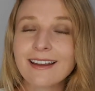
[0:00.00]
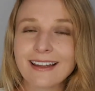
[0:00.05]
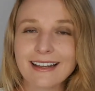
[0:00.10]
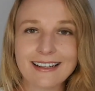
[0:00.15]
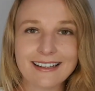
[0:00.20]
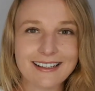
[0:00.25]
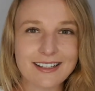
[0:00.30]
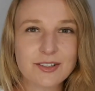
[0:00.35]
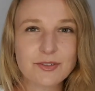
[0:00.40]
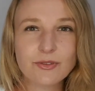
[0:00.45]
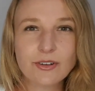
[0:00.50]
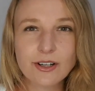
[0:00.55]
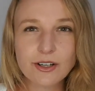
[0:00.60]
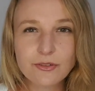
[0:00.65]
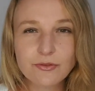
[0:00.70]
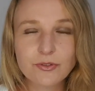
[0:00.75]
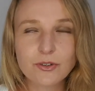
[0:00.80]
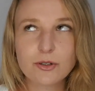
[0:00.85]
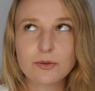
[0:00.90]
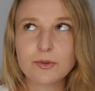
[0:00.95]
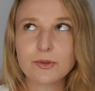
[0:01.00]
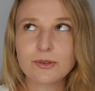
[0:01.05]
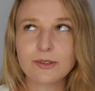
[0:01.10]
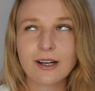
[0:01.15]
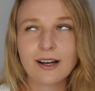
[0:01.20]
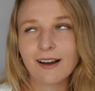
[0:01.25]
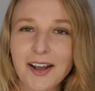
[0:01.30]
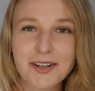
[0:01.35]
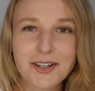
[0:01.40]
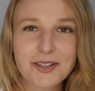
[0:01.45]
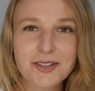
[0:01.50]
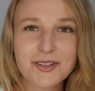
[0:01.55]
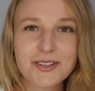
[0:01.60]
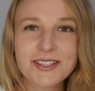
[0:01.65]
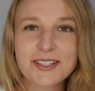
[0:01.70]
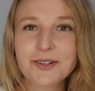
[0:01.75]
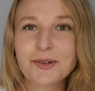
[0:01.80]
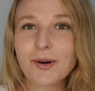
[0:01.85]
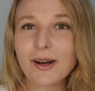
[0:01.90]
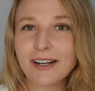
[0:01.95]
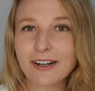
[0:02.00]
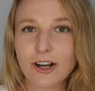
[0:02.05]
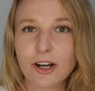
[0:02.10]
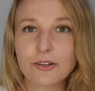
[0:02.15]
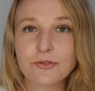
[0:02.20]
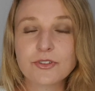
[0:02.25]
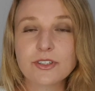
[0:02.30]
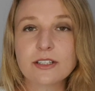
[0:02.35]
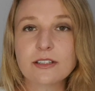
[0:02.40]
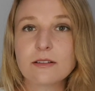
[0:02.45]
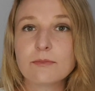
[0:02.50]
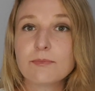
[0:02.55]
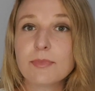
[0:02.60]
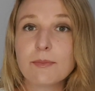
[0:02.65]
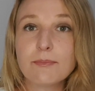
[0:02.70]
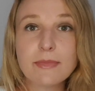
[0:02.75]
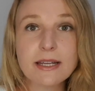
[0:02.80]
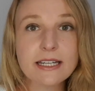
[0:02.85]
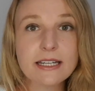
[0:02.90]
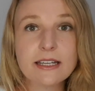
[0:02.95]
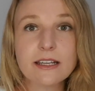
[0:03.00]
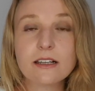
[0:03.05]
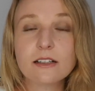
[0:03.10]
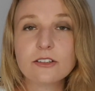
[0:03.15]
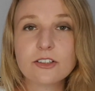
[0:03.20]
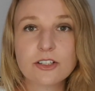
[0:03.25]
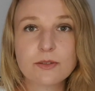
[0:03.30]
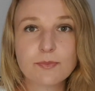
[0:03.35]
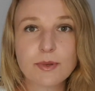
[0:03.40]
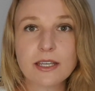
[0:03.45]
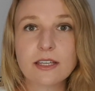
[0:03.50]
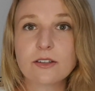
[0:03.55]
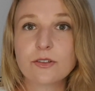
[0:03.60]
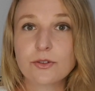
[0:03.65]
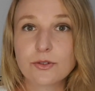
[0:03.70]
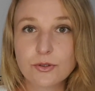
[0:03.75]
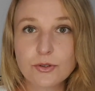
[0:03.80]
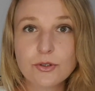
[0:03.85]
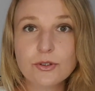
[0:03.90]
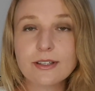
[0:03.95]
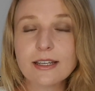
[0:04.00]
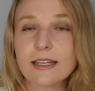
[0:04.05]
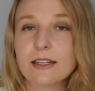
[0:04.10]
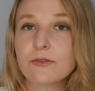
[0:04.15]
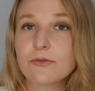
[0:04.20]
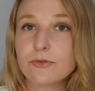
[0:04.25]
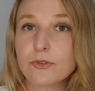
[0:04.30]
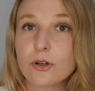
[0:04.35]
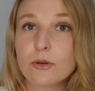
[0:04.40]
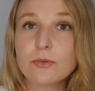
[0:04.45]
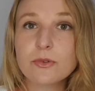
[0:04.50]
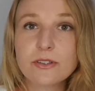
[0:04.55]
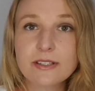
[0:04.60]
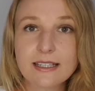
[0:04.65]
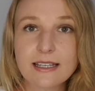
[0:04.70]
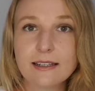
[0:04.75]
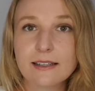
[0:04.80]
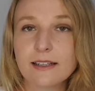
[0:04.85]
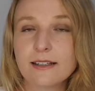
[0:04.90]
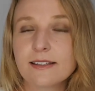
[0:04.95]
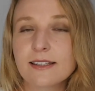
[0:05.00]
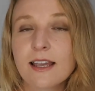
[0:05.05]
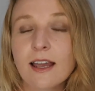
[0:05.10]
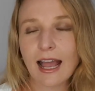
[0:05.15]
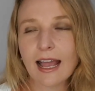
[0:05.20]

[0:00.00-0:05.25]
It is very formal. I don't use it quite often, but many English speakers do in formal settings,